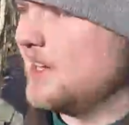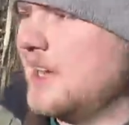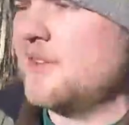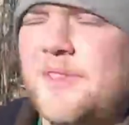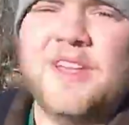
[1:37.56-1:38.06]
I
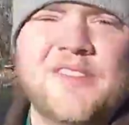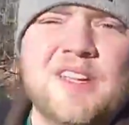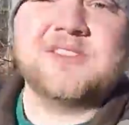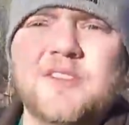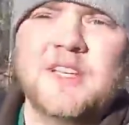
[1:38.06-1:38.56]
don't think
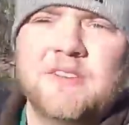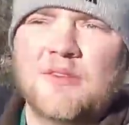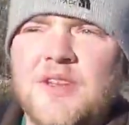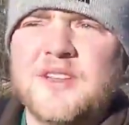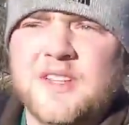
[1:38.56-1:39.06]
things are going to get
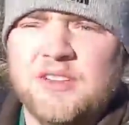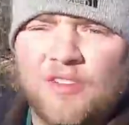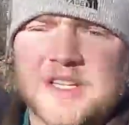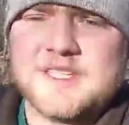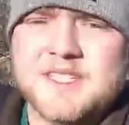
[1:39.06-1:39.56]
real
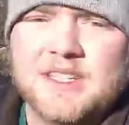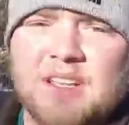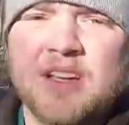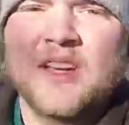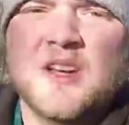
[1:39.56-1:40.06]
interesting
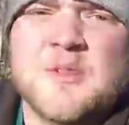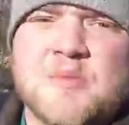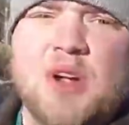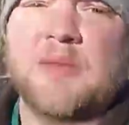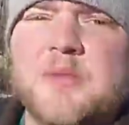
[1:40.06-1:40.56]

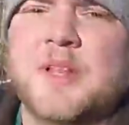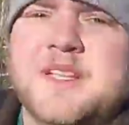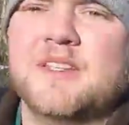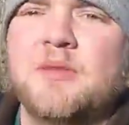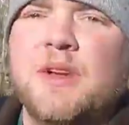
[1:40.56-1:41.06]
probably
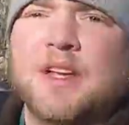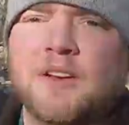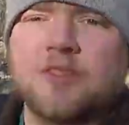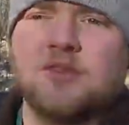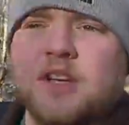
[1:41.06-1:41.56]
until we get
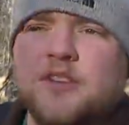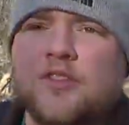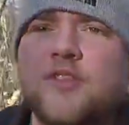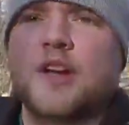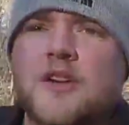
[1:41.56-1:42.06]
on the Ridge
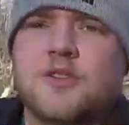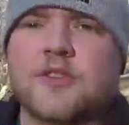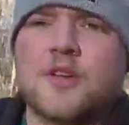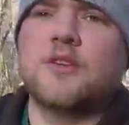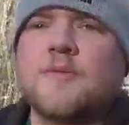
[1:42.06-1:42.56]
Trail.
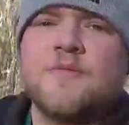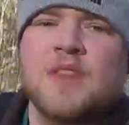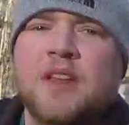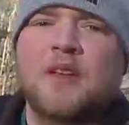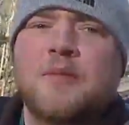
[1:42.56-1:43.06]
So
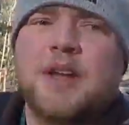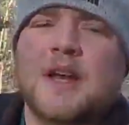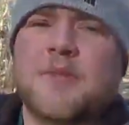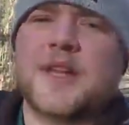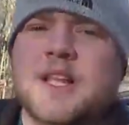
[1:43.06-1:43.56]
may
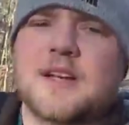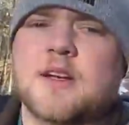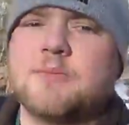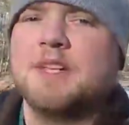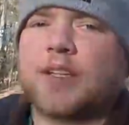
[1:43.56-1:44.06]
not be a lot of
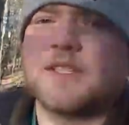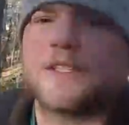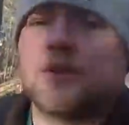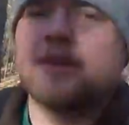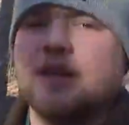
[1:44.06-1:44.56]
updates
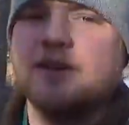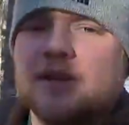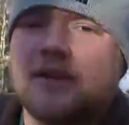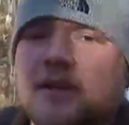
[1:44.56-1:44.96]
until then.